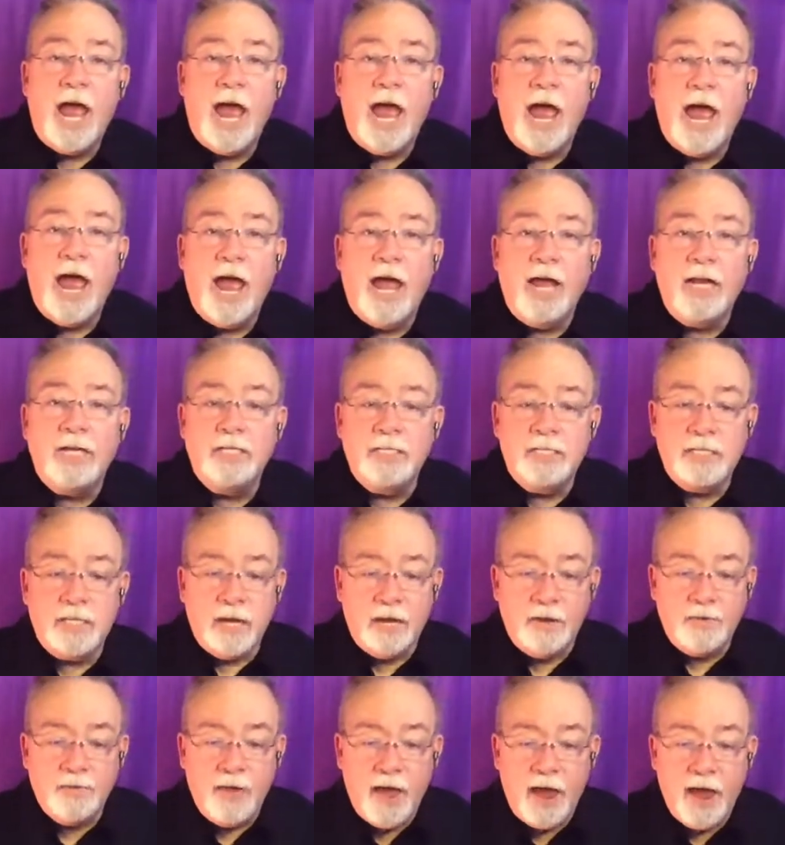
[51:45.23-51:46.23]
And
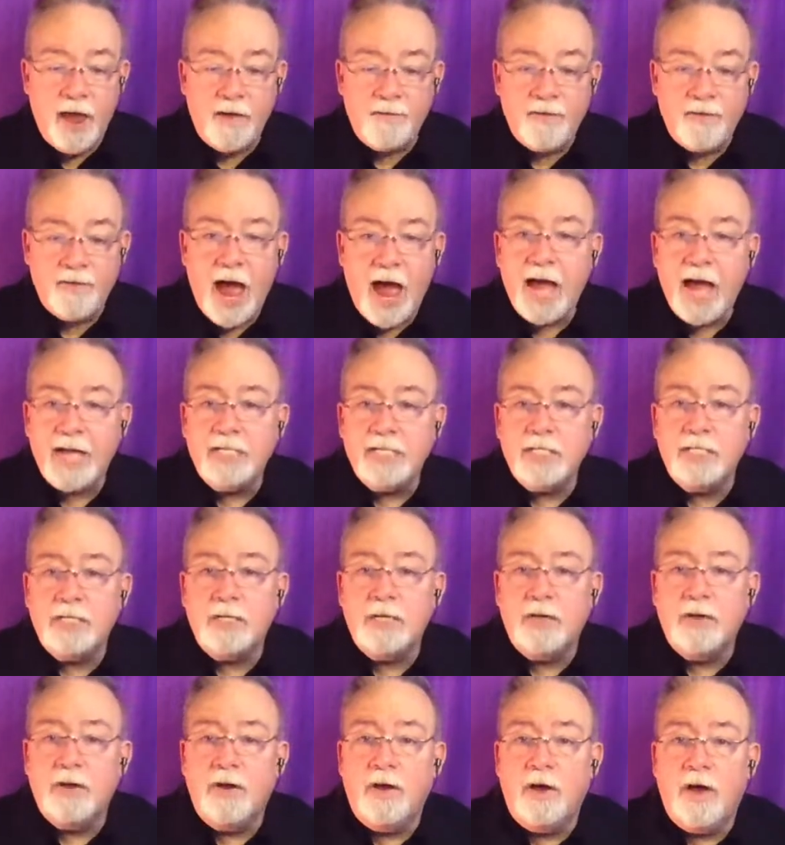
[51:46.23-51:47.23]
they have asked,
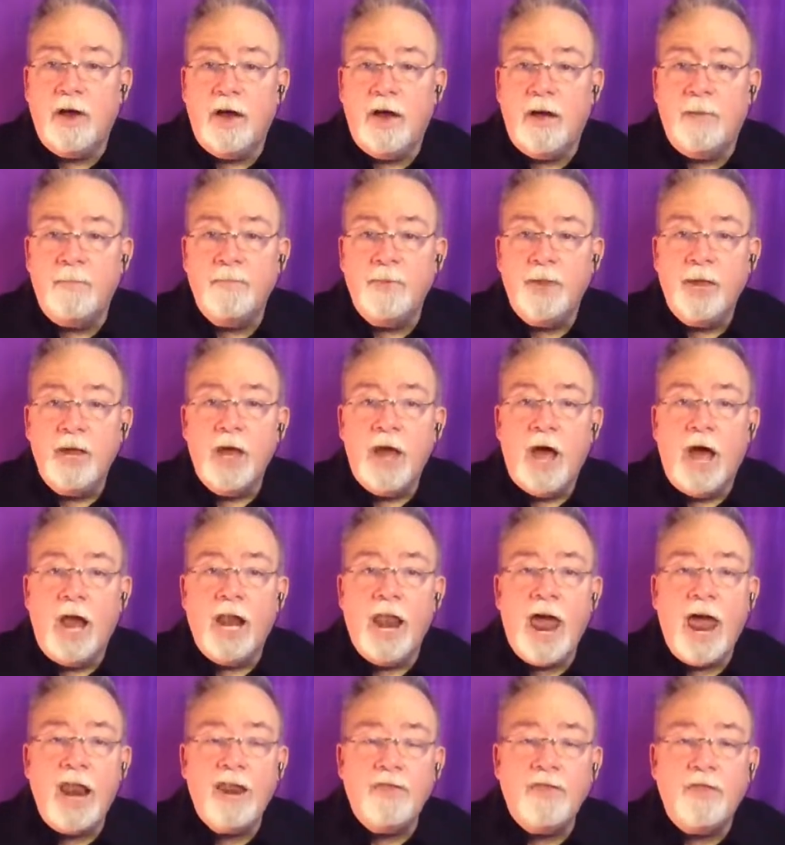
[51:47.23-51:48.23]
a
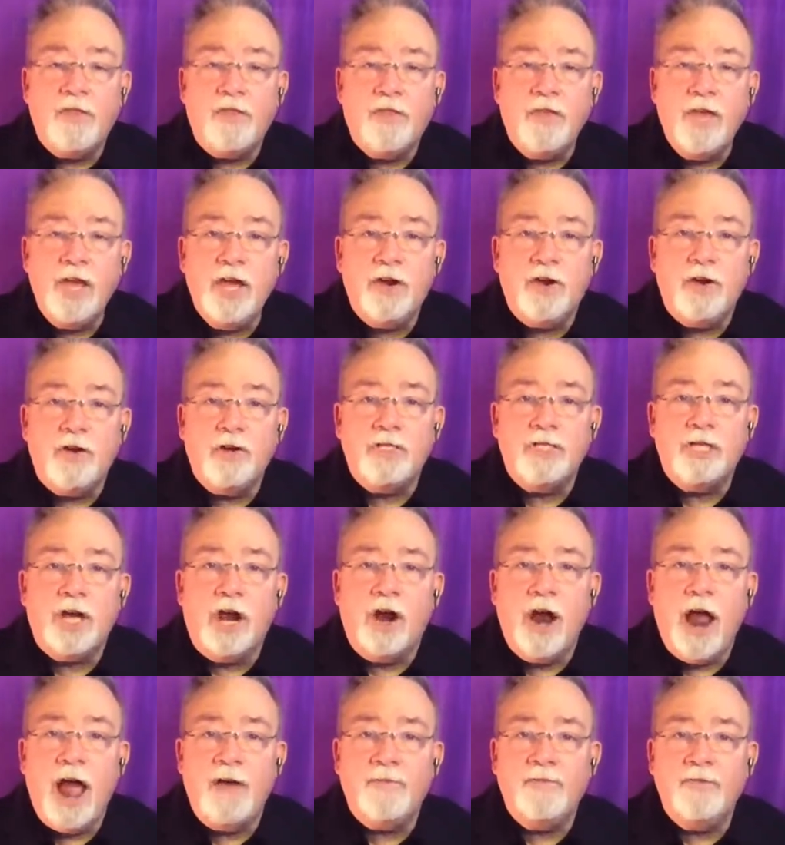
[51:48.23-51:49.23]
lot of the theaters
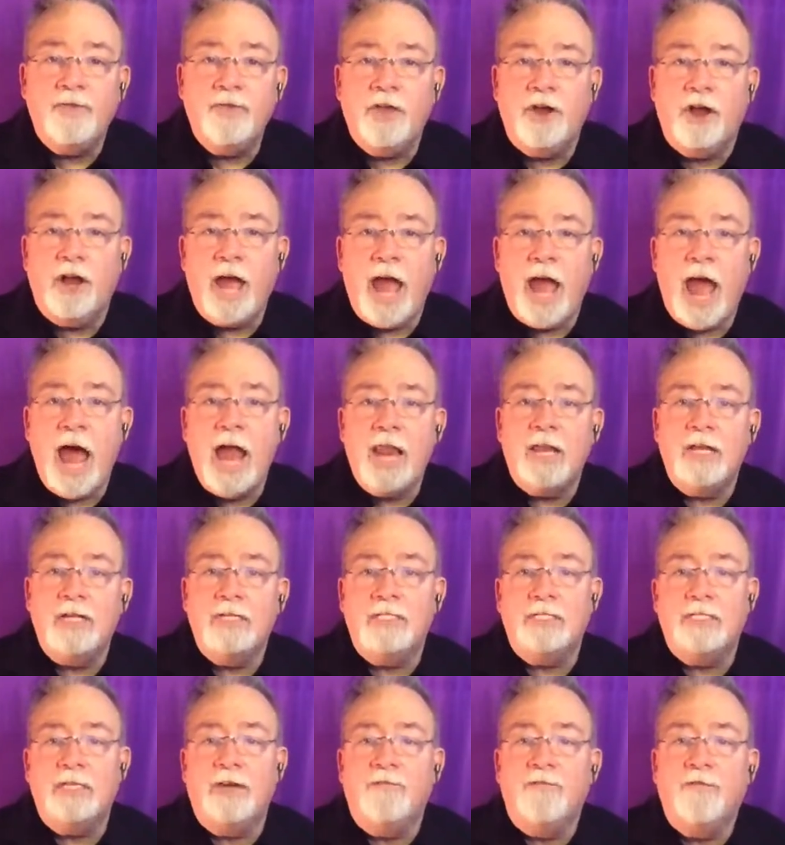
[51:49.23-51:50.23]
are having their
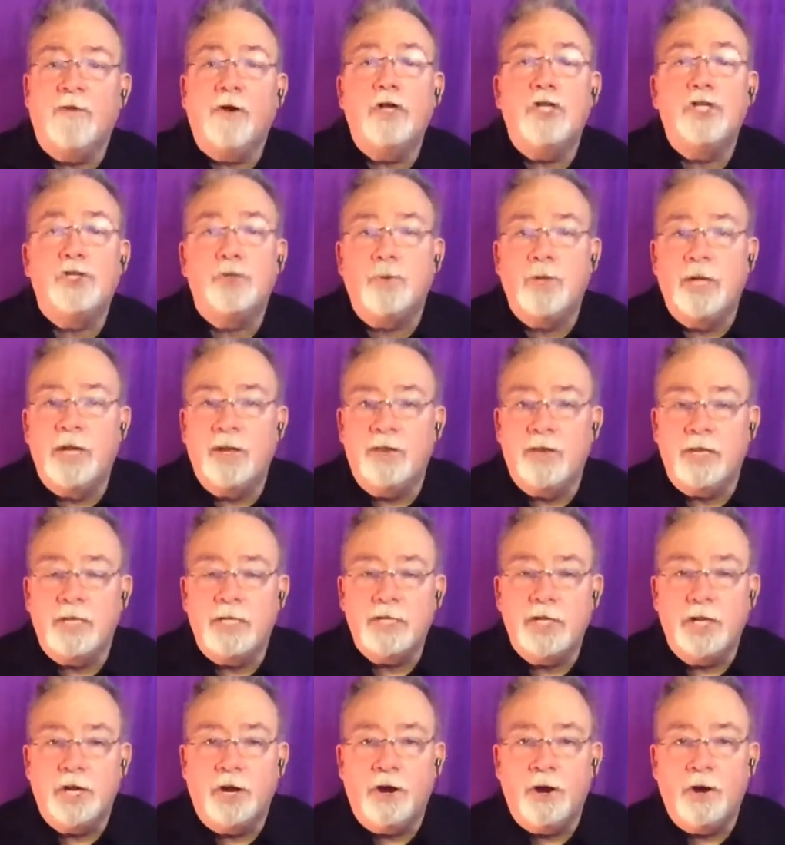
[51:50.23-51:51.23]
galas virtually
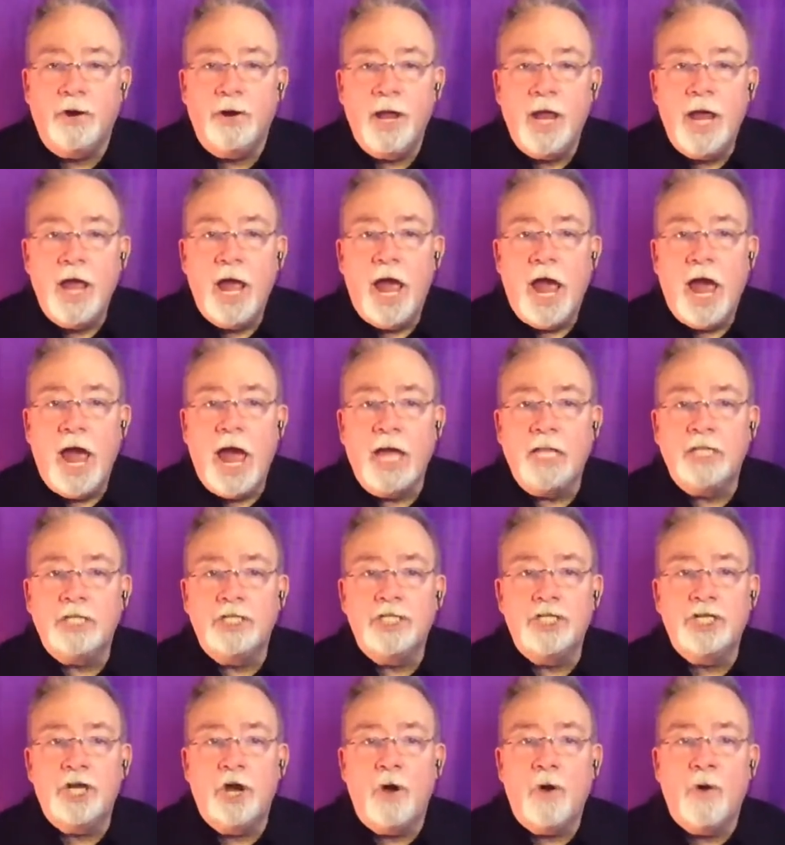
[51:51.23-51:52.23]
this year. And
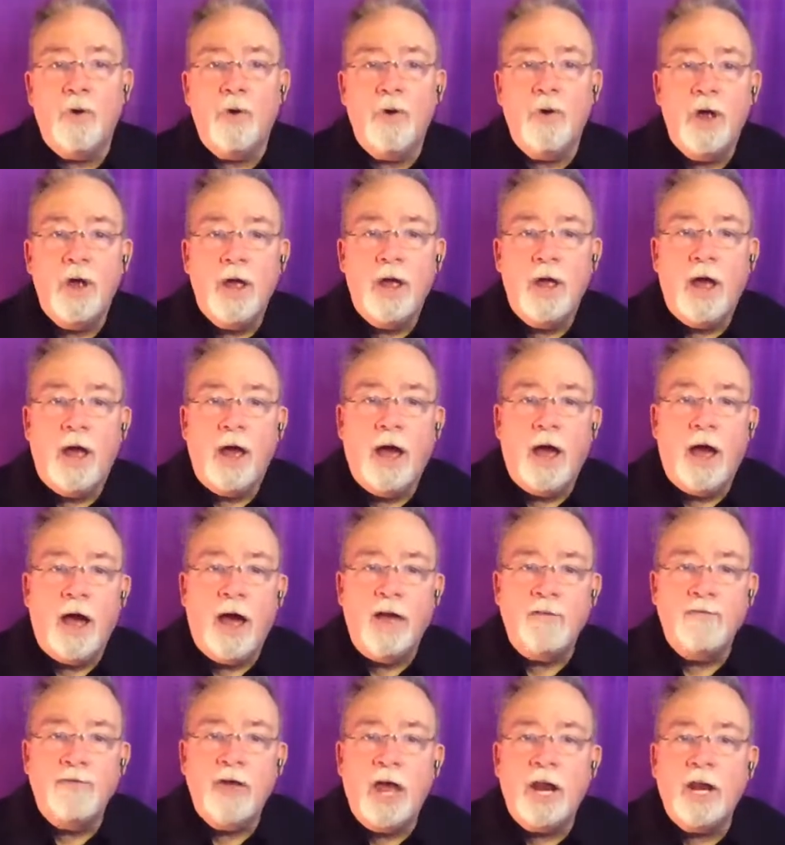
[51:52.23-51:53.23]
so
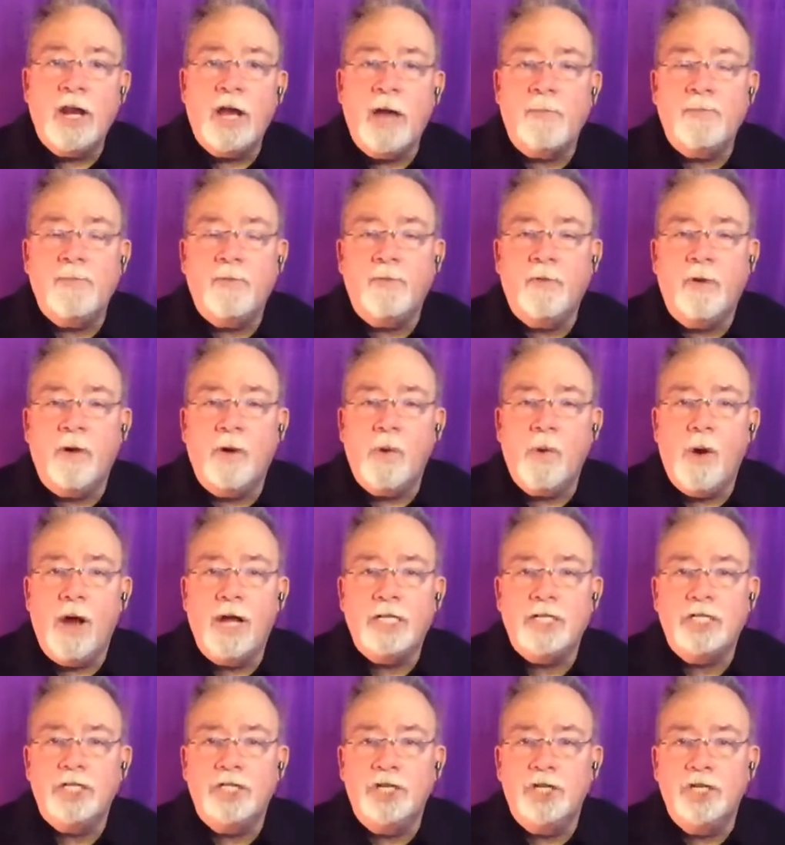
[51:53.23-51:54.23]
I've had a couple of
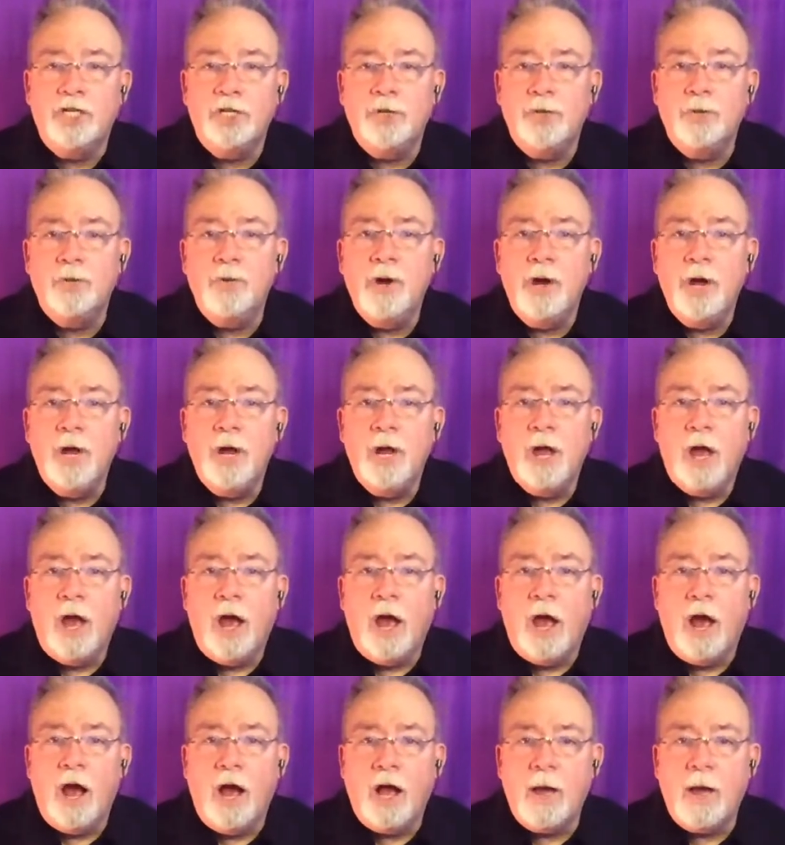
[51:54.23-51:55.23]
requests to do
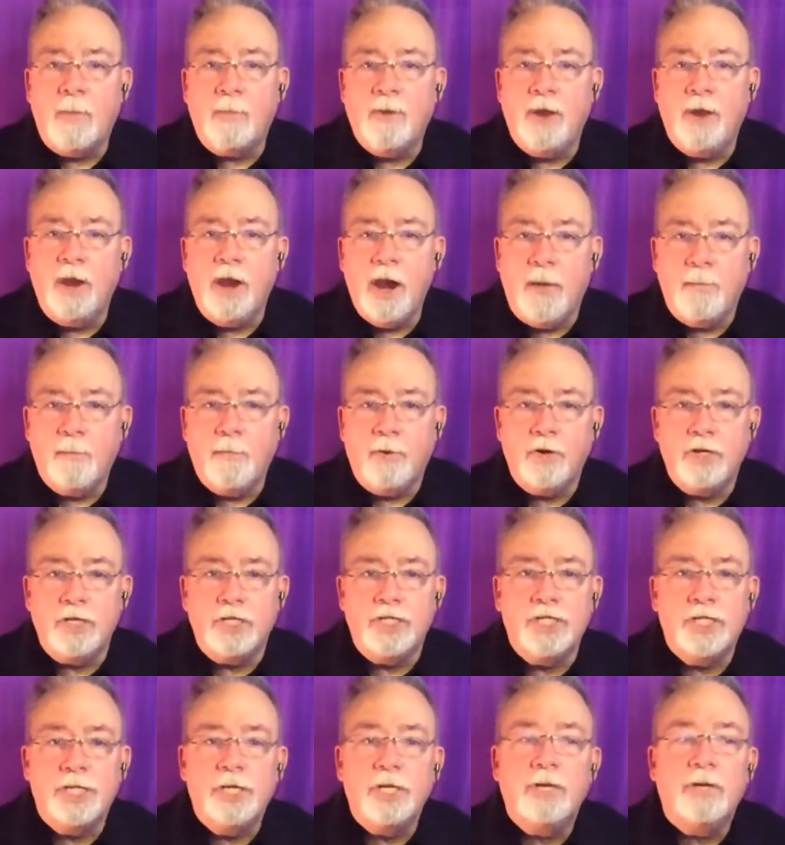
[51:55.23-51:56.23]
a couple of
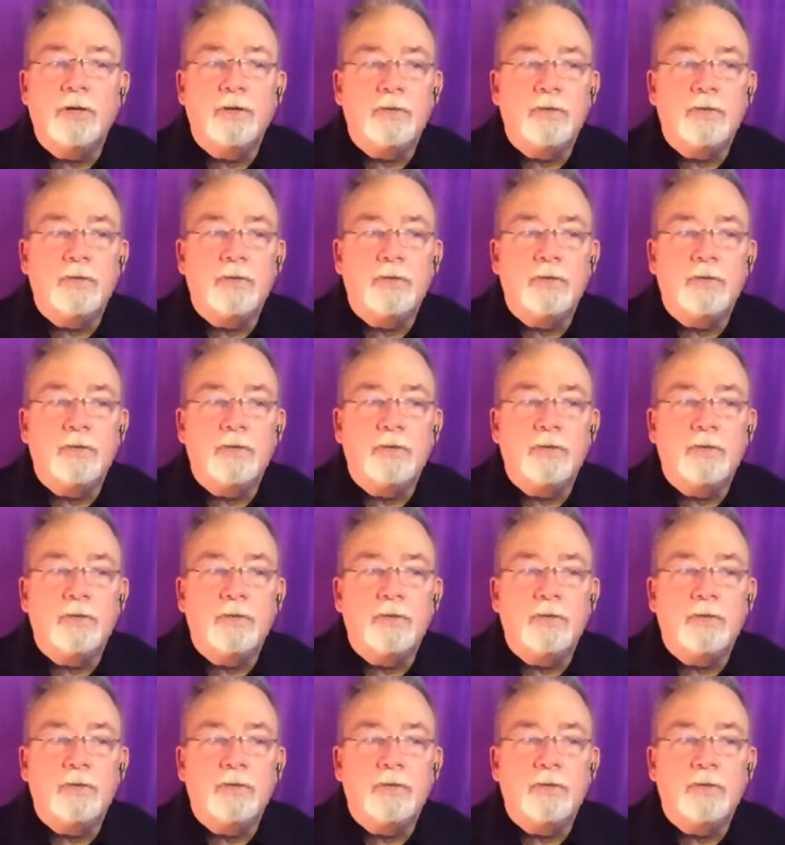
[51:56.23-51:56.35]
numbers